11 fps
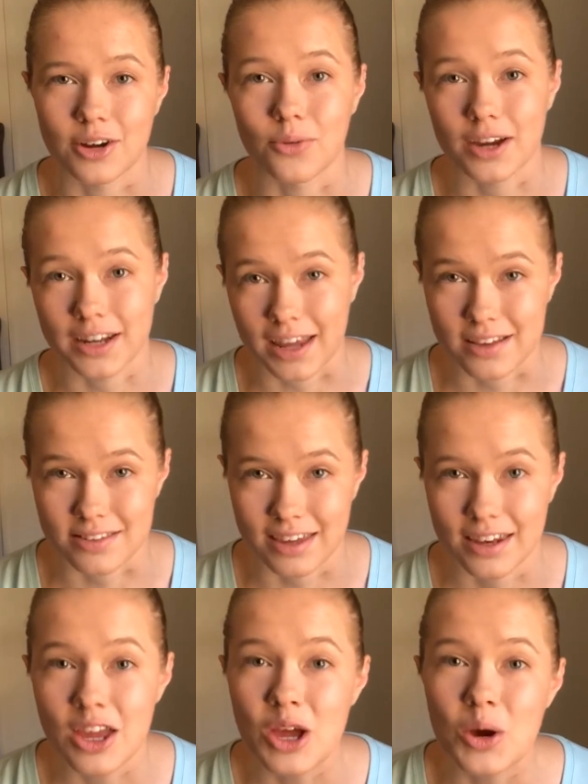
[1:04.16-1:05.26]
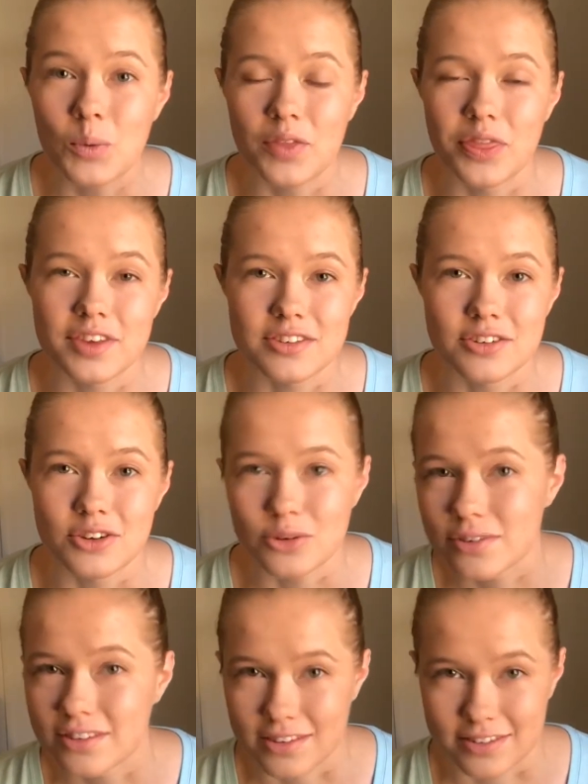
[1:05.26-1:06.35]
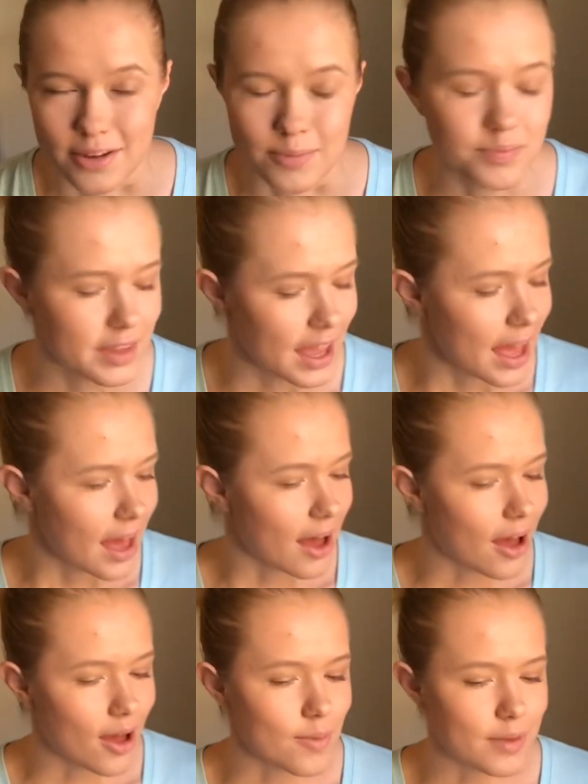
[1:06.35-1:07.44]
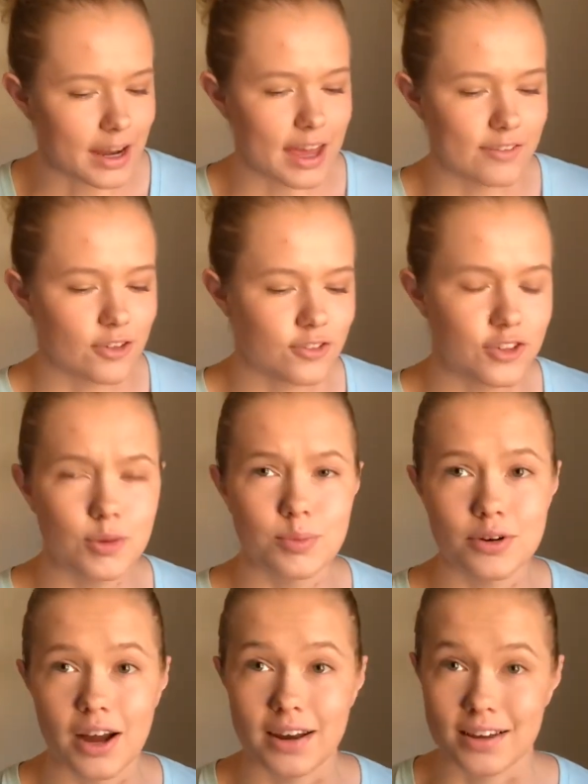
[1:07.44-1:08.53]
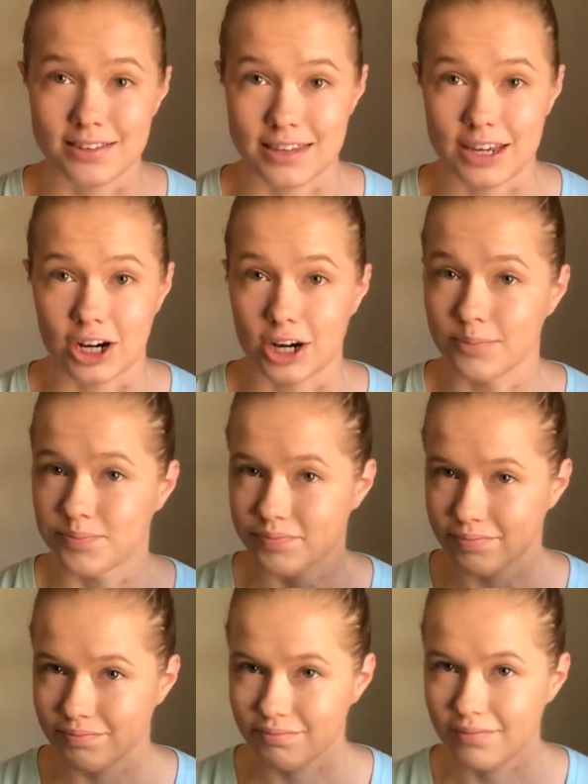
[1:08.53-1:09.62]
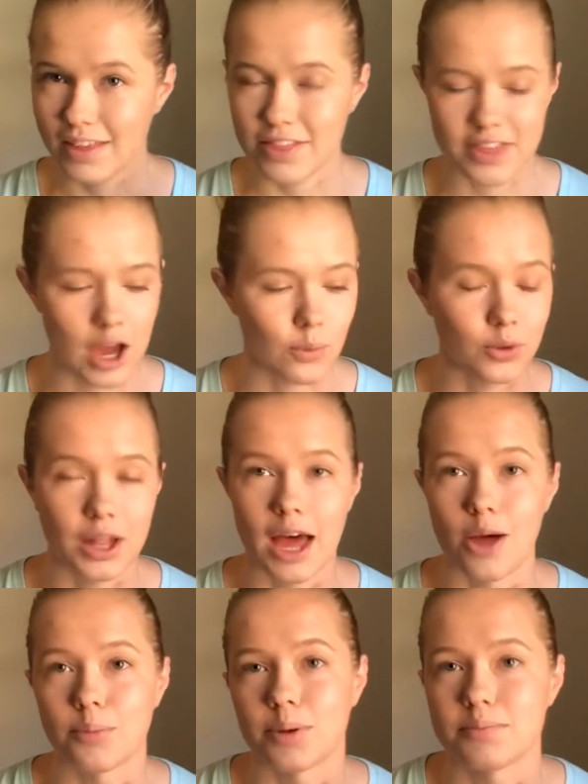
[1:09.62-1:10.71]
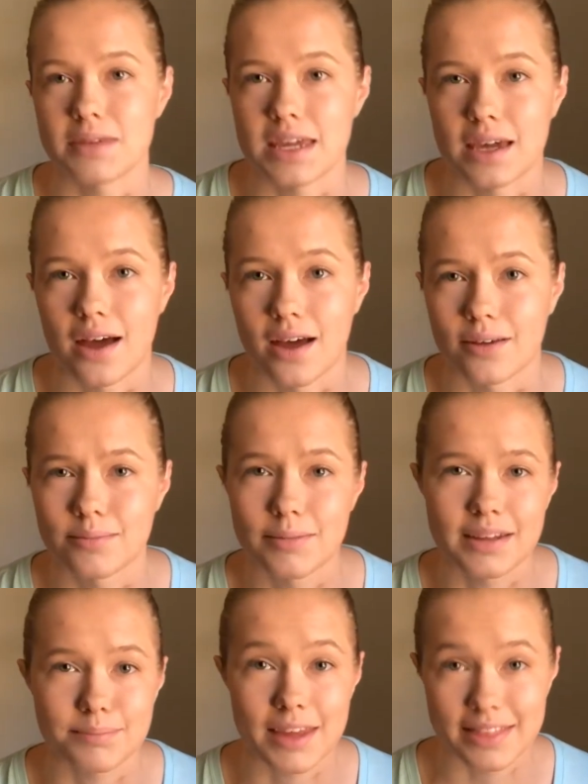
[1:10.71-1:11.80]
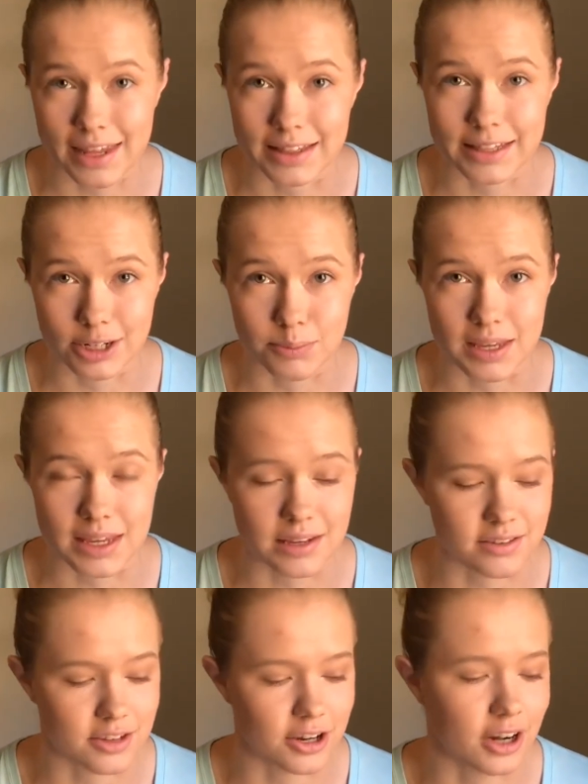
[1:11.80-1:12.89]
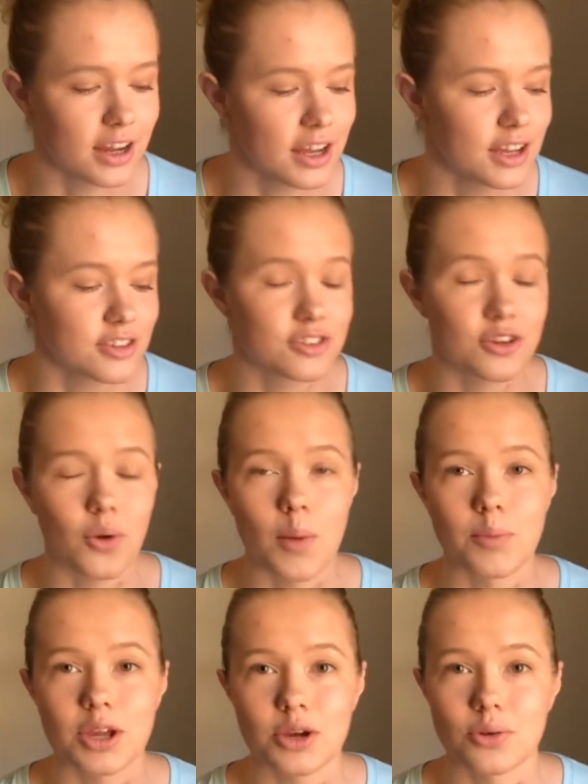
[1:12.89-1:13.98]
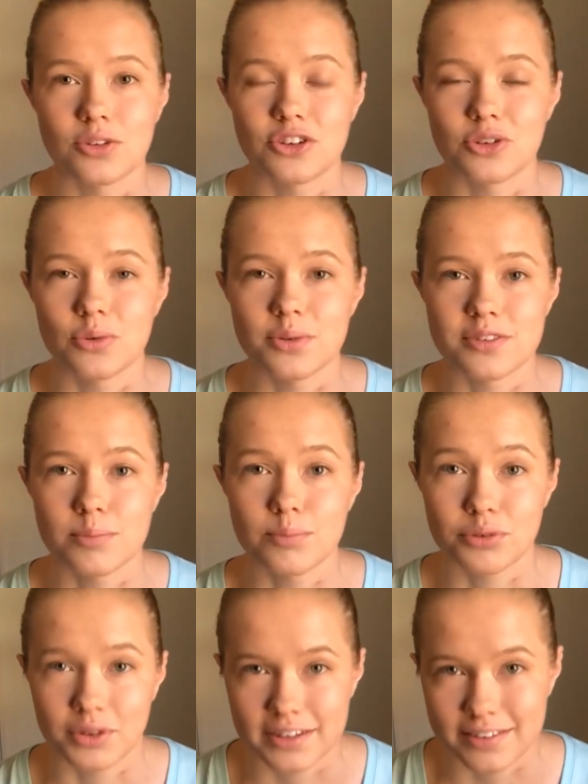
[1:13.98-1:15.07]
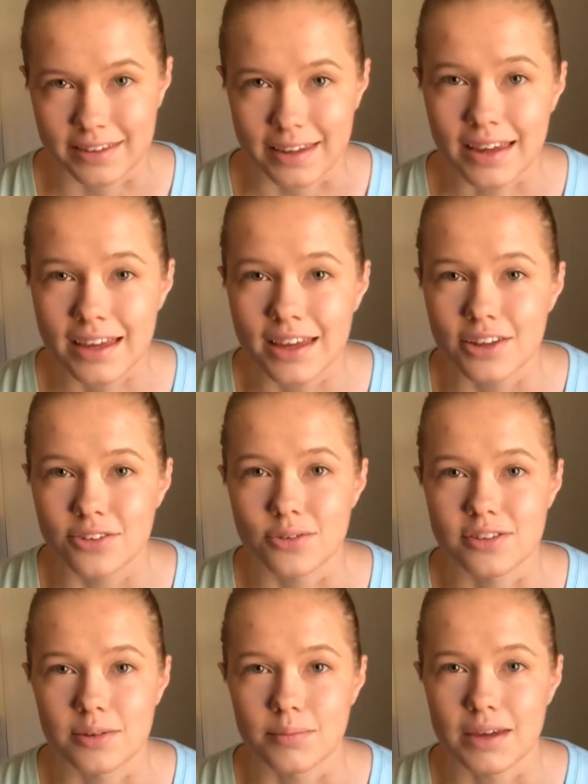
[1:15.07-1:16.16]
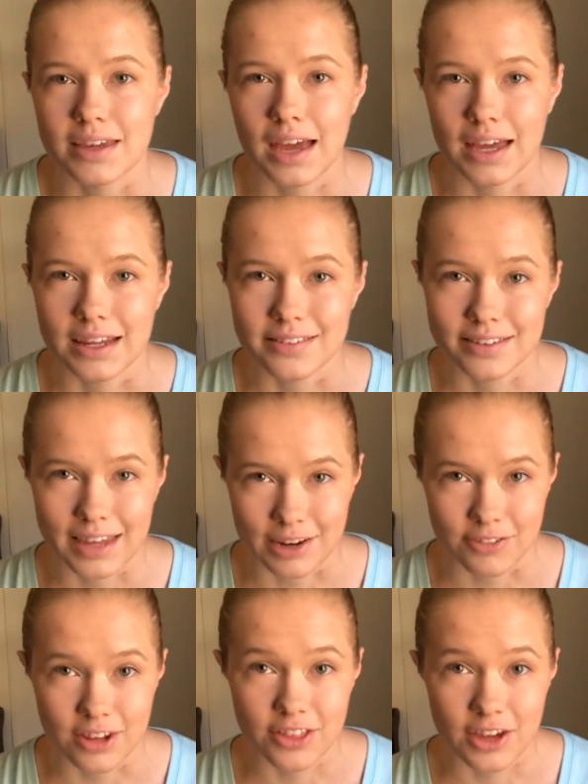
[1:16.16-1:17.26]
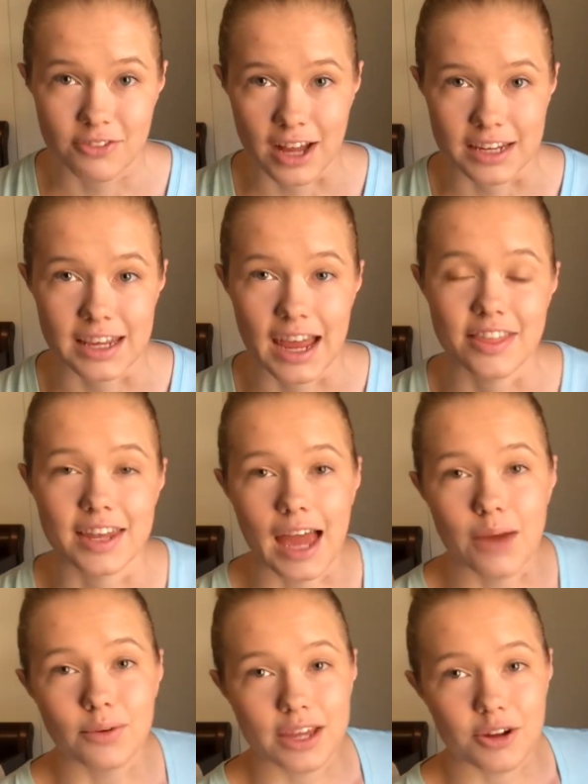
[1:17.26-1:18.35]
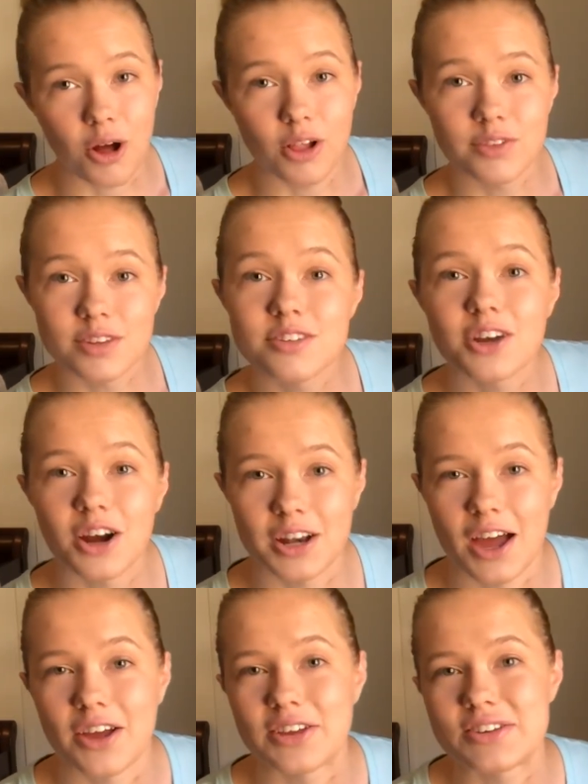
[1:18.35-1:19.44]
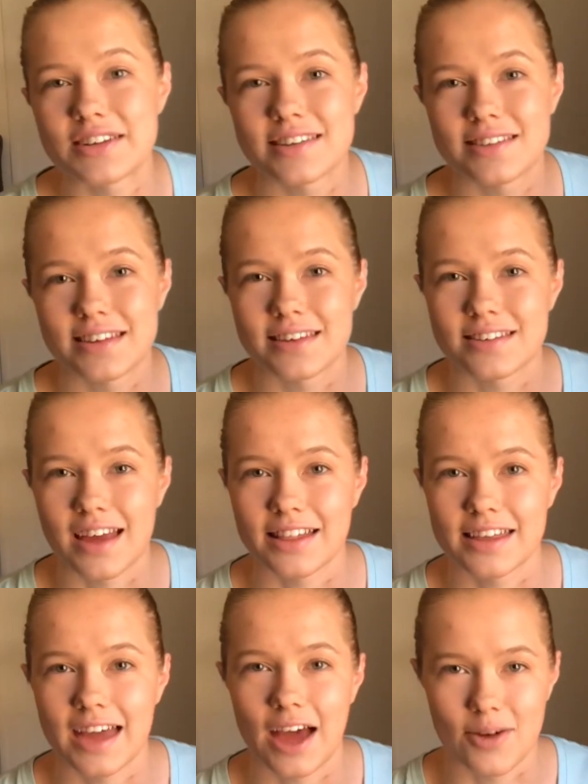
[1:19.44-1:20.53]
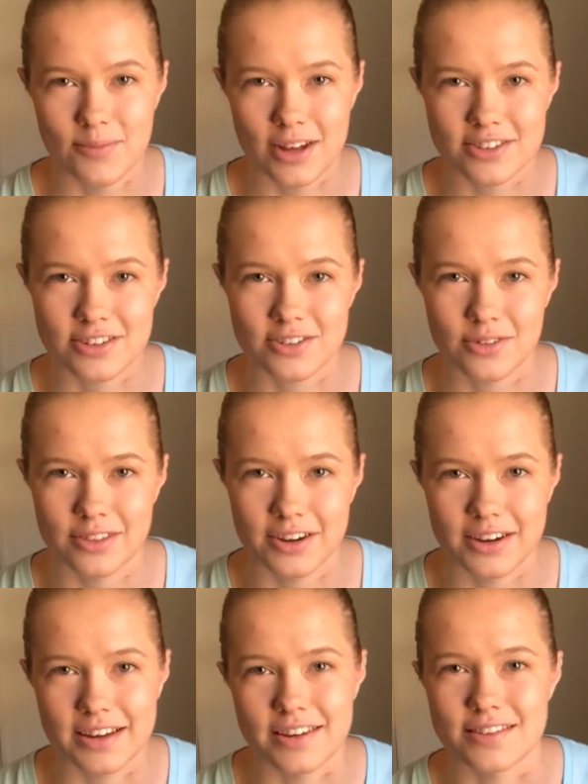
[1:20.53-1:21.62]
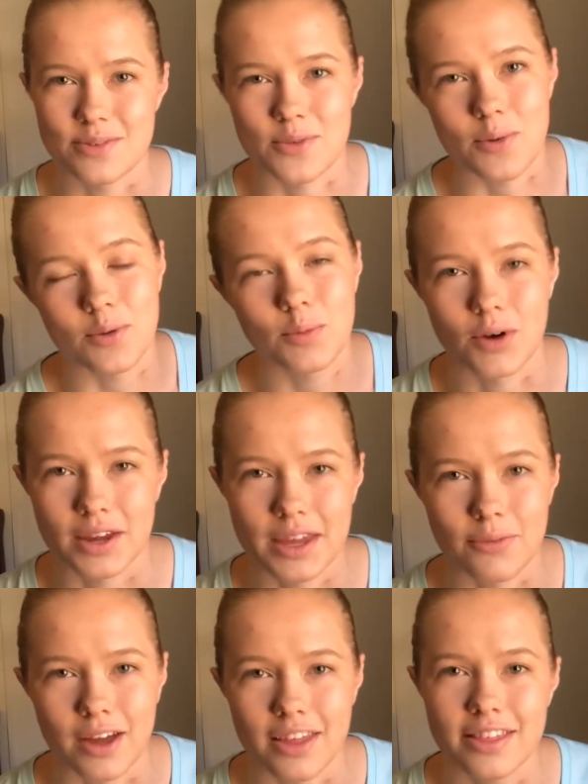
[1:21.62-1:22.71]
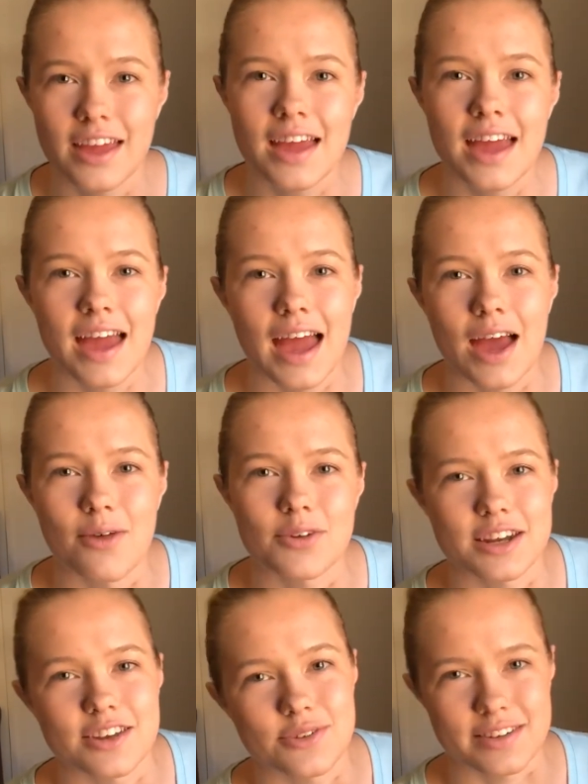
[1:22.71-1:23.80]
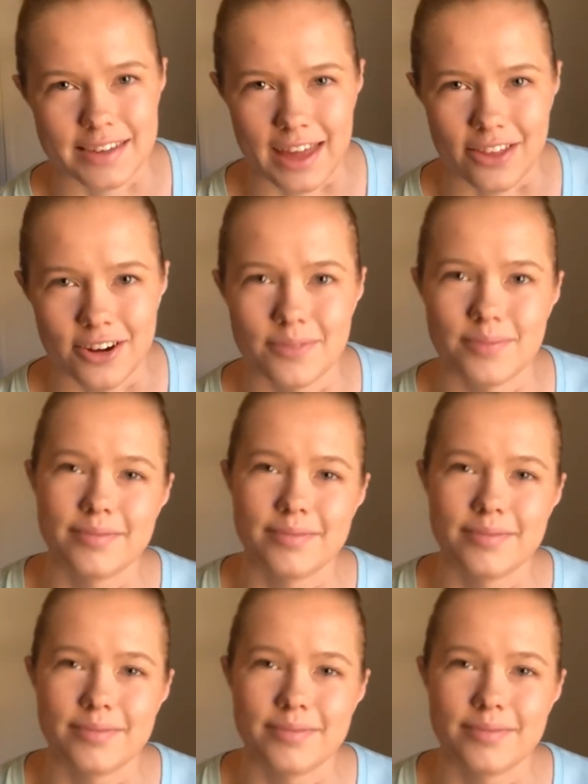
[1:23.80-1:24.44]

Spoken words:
and organize it with this new system. And I have a few products here that will help me make that a little bit easier. So I'm going to go do some printing, do some cutting to get everything ready, and then I will get all this yarn out and you can see exactly how much there is and what we're working with, and we're going to do it together.